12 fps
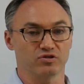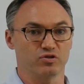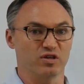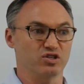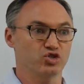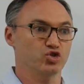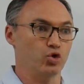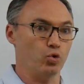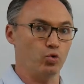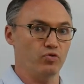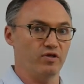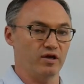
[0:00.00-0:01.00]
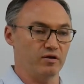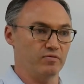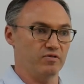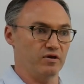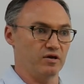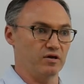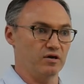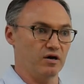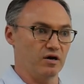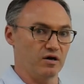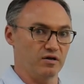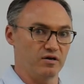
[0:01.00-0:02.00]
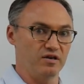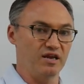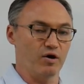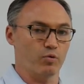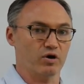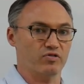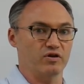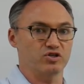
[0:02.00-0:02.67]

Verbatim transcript: So they sold the network.